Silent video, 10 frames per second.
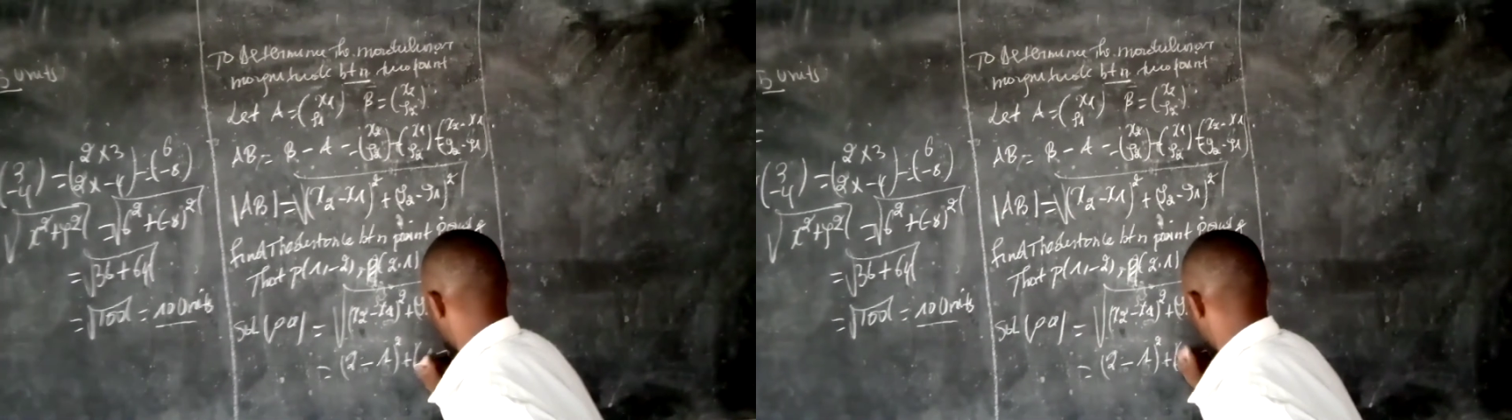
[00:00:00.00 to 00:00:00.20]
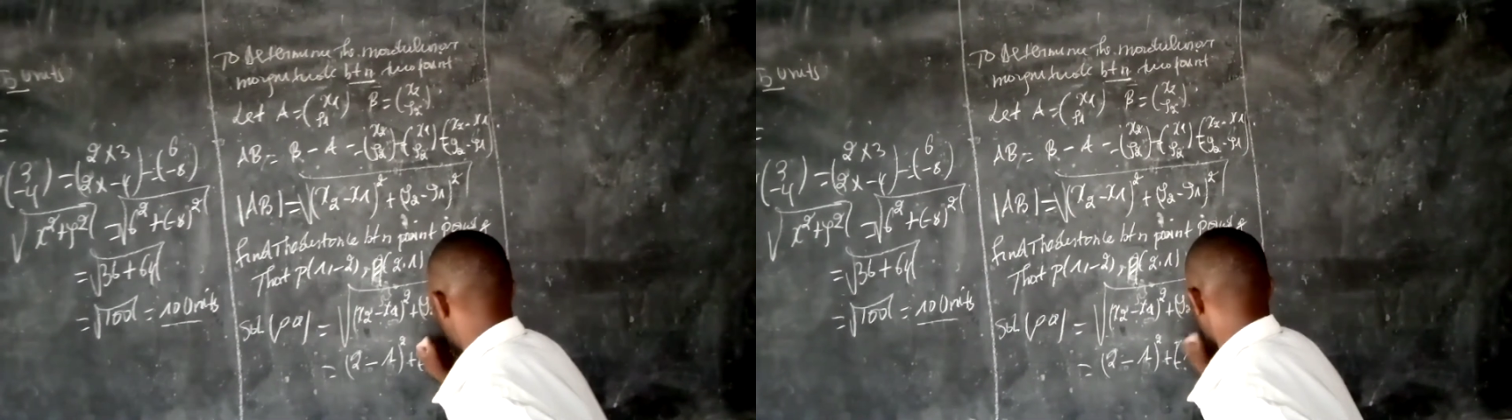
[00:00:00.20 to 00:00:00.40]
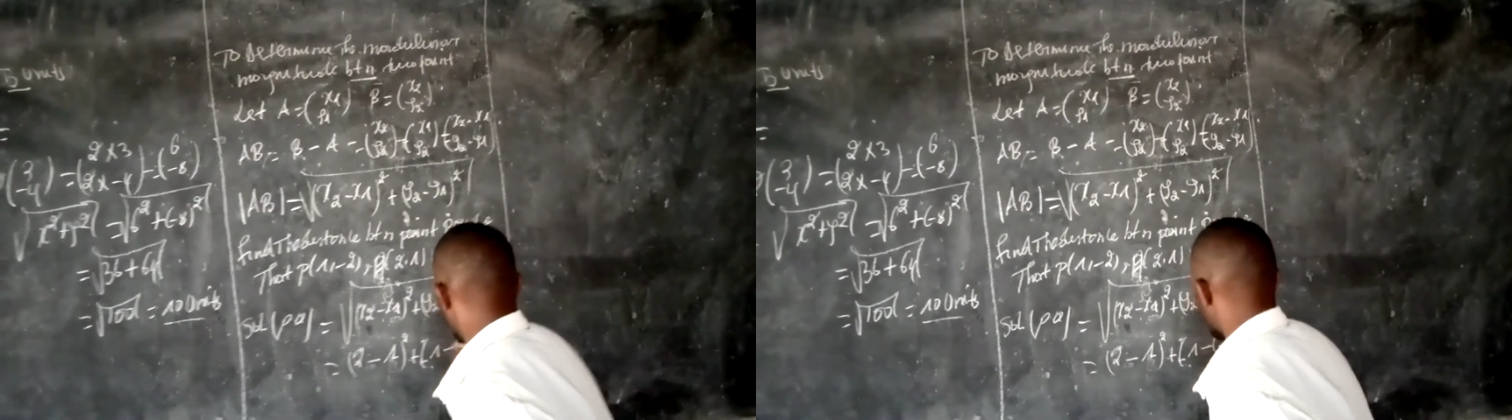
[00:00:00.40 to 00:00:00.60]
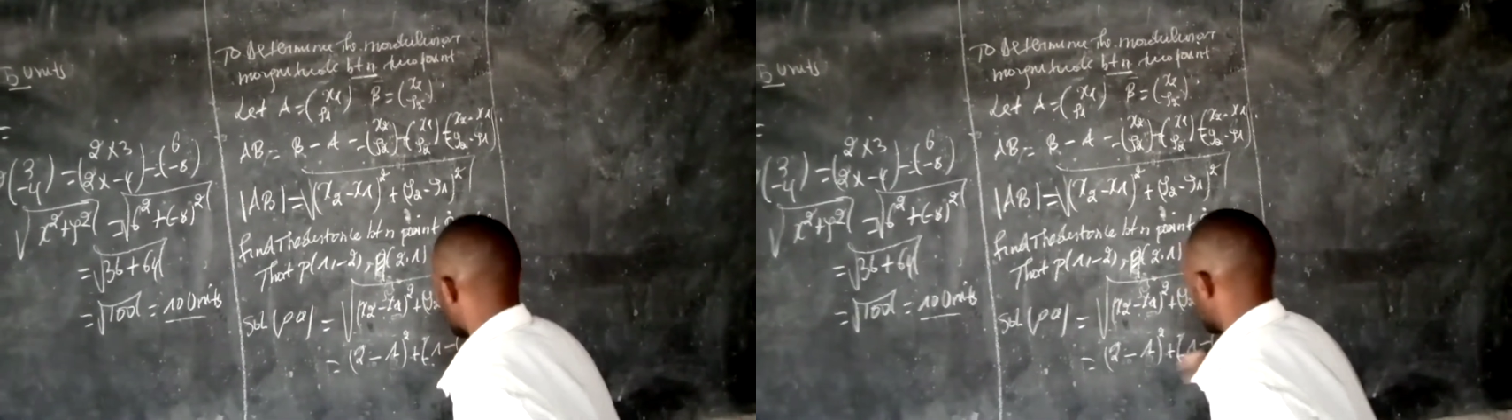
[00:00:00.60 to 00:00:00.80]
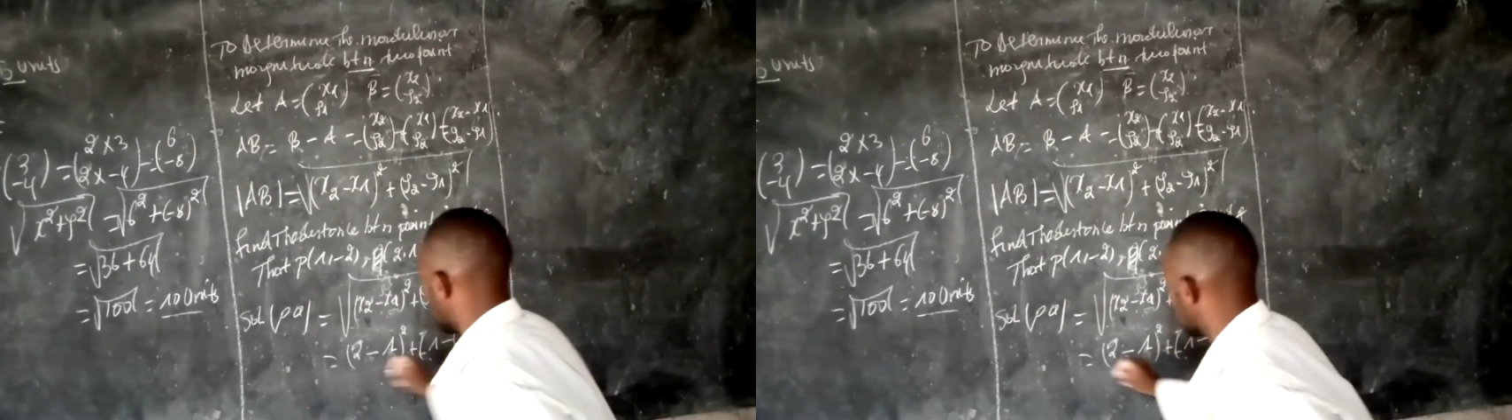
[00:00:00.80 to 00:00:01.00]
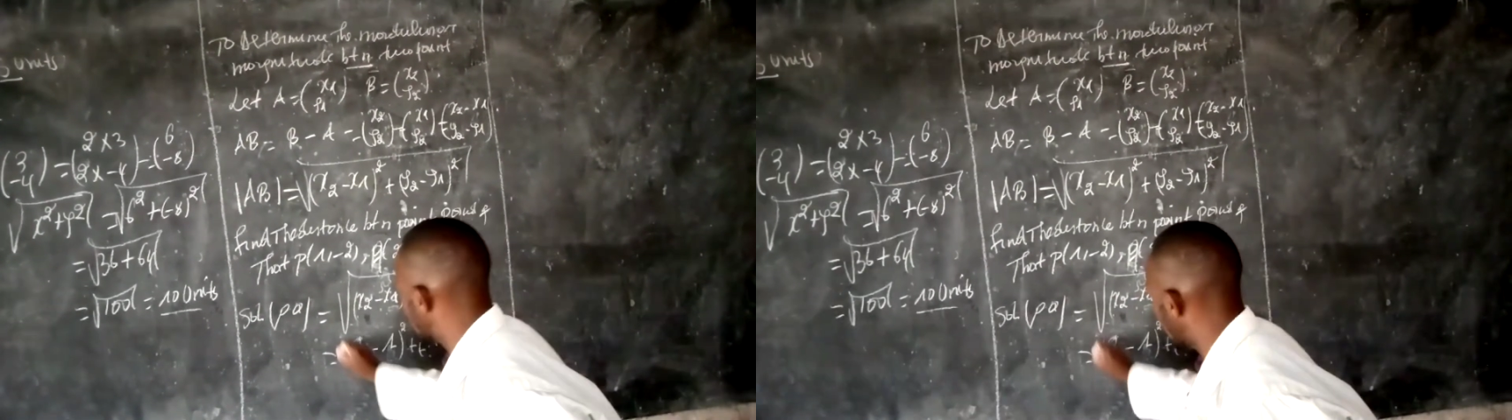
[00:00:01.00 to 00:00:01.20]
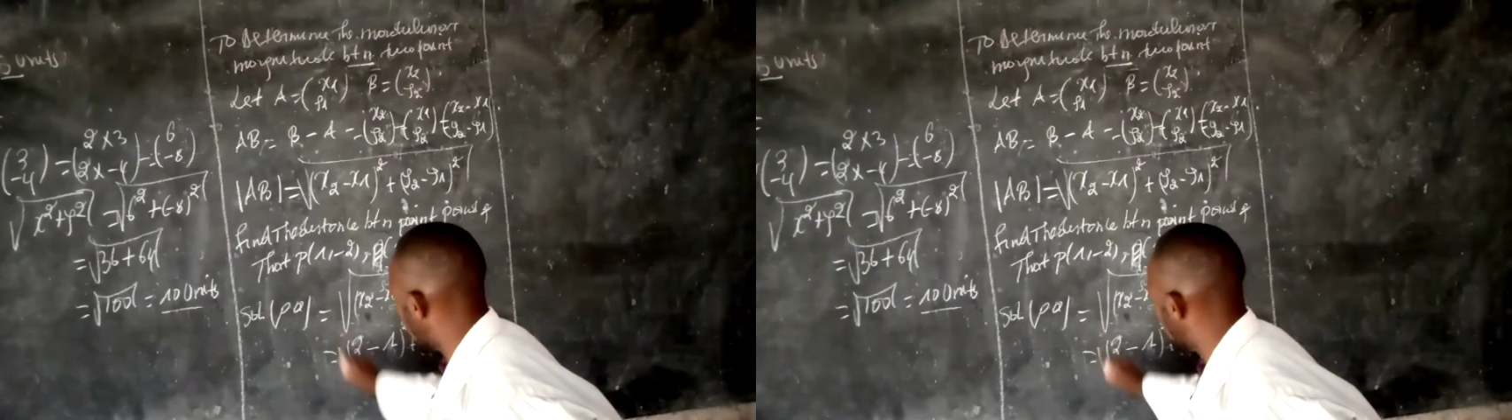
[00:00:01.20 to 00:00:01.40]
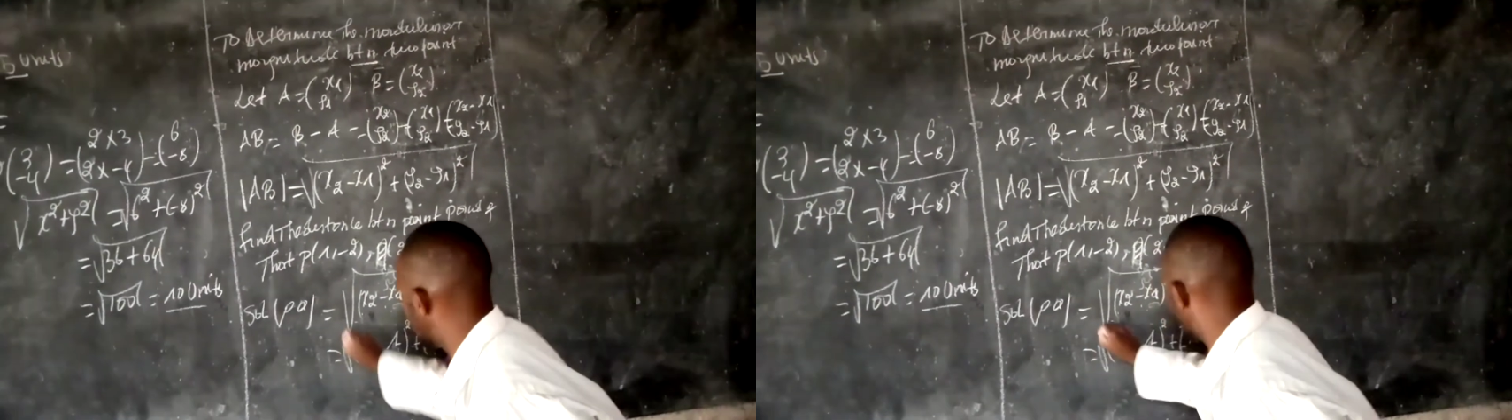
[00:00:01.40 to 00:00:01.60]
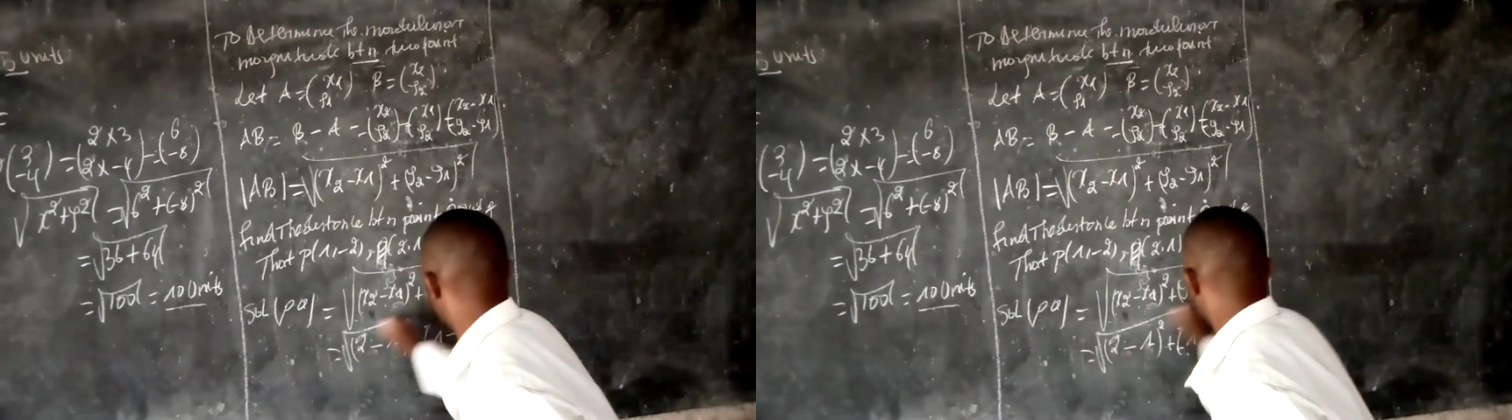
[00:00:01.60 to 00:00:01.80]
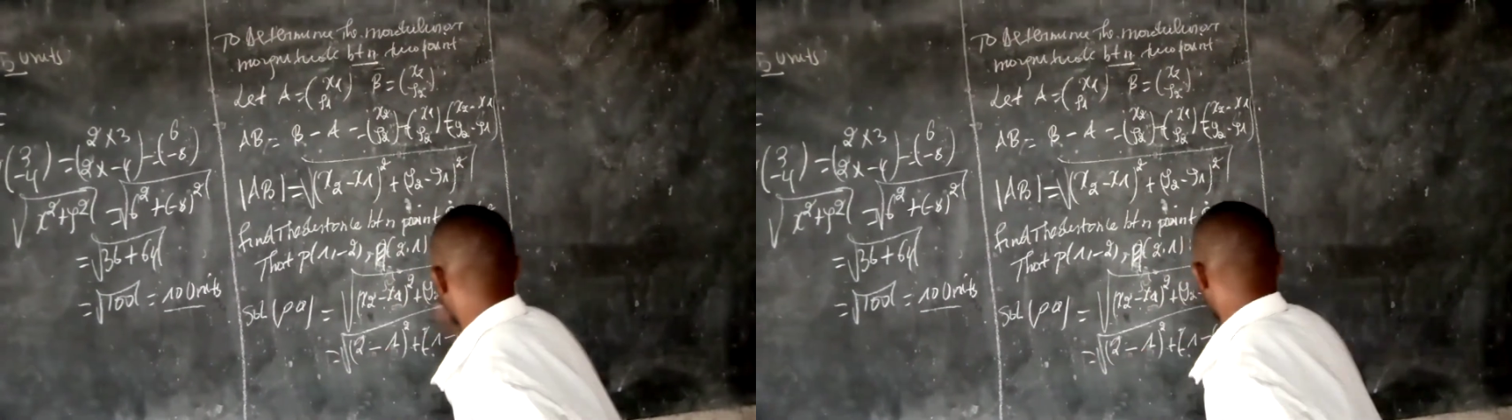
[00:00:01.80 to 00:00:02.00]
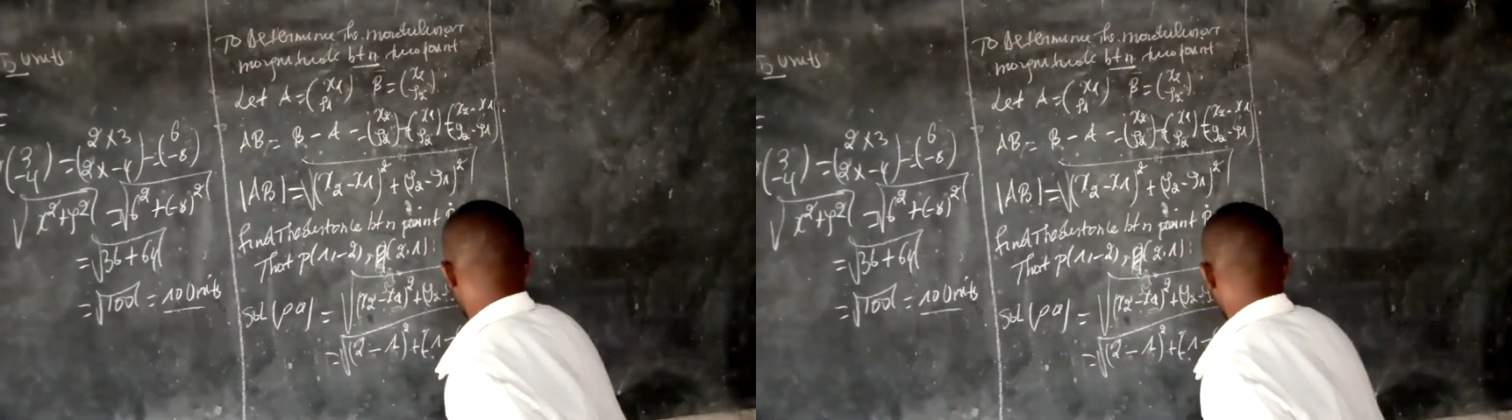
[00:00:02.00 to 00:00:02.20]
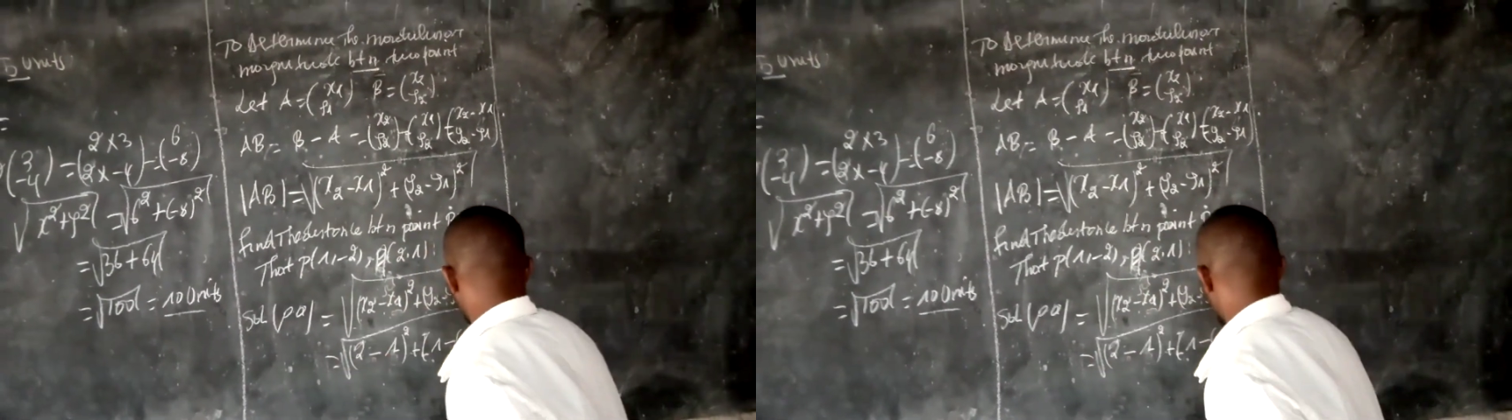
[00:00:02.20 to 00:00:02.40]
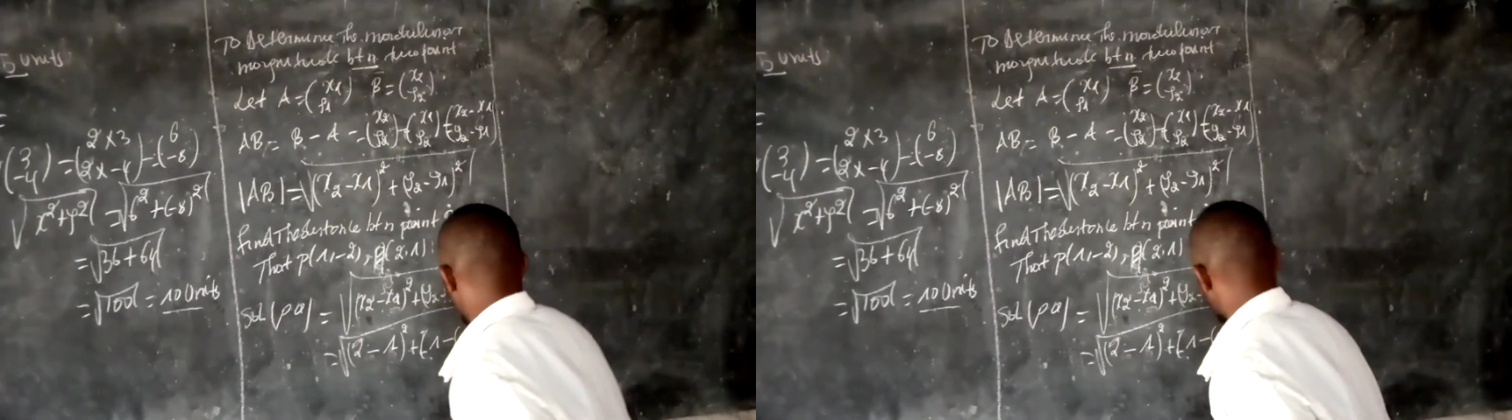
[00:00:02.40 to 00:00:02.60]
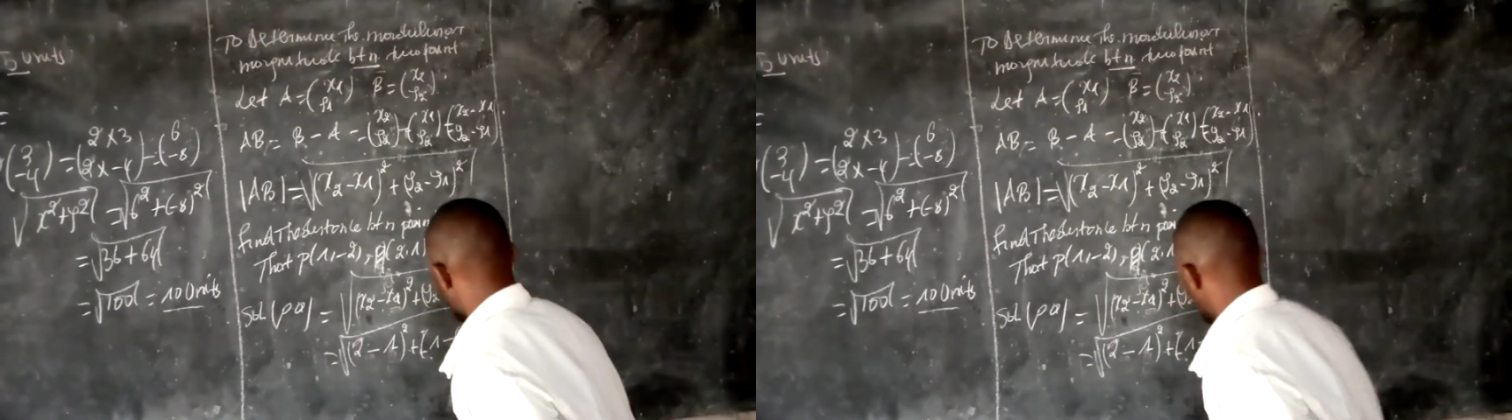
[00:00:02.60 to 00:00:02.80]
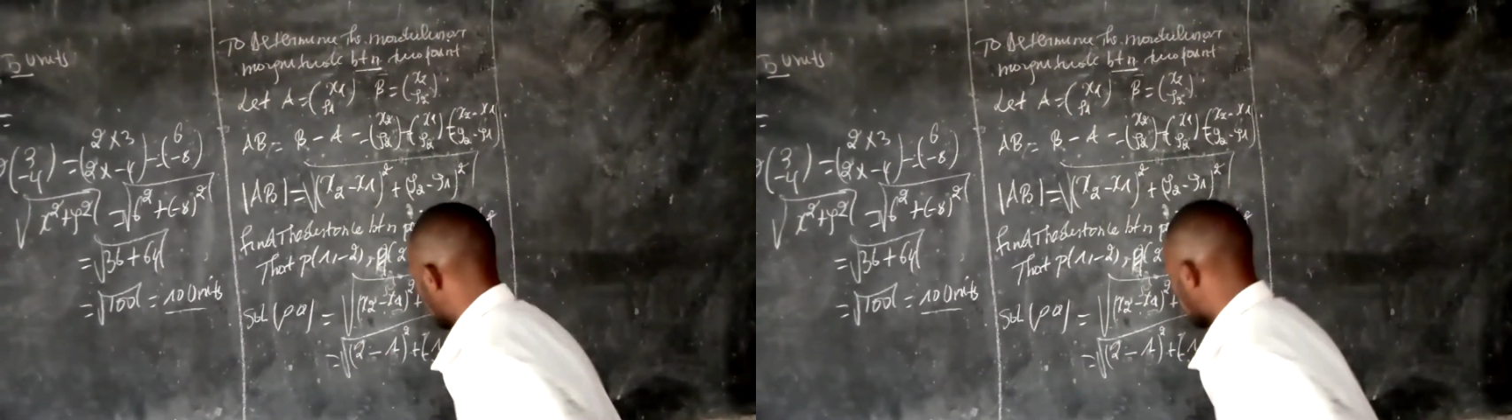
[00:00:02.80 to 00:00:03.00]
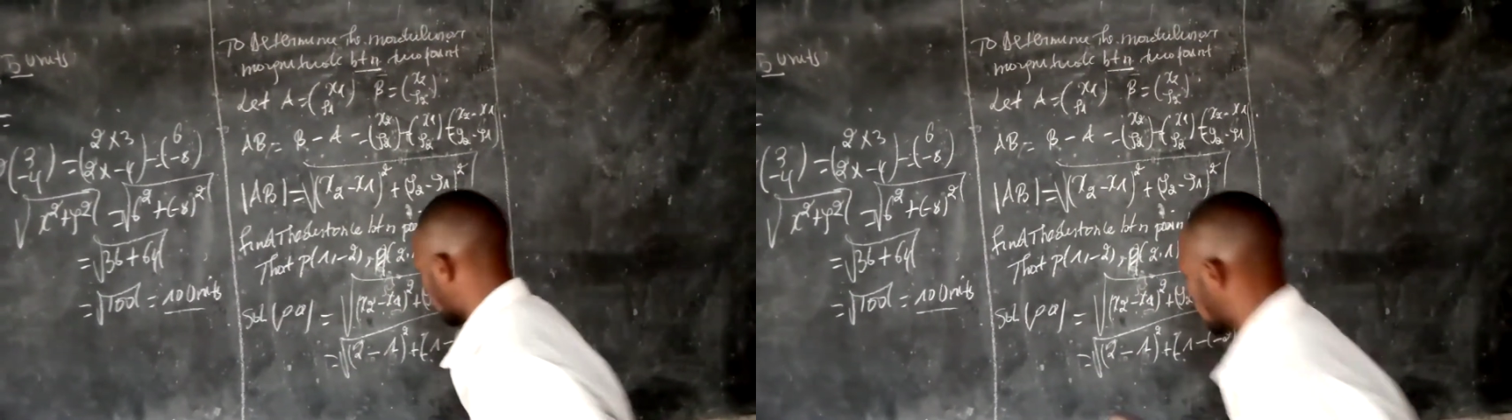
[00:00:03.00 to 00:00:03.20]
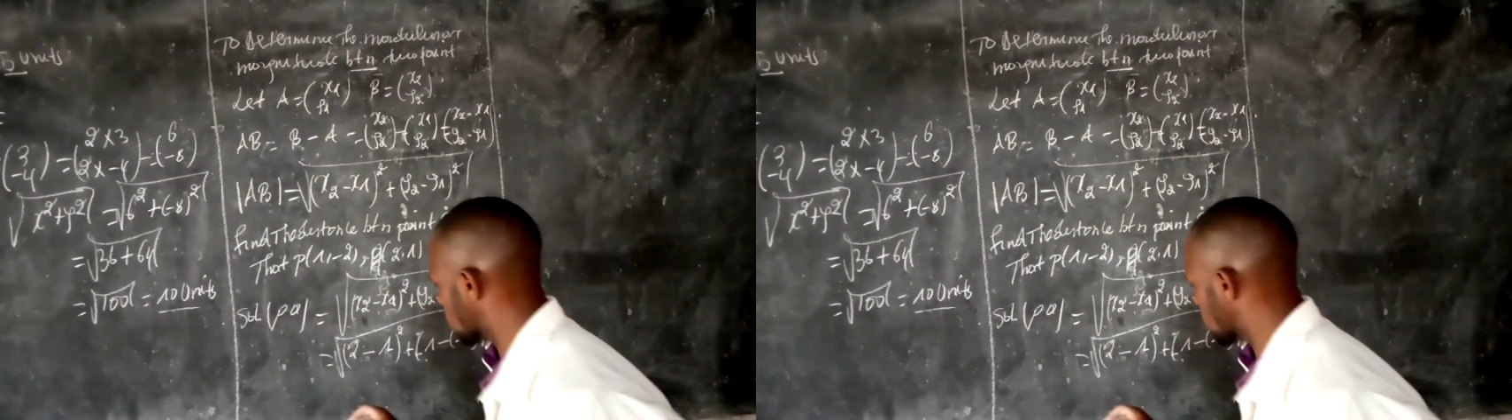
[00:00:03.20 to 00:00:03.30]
or in the square root, power 2 in the square